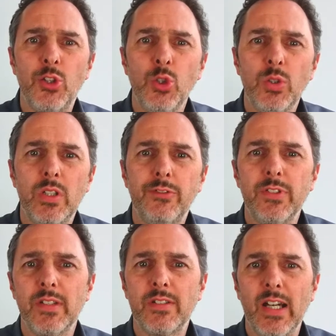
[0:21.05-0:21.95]
two
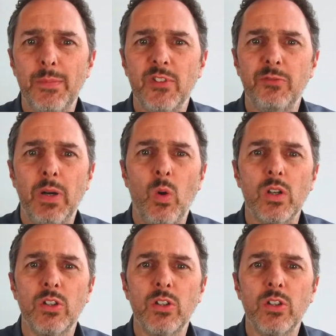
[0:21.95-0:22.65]
different types of power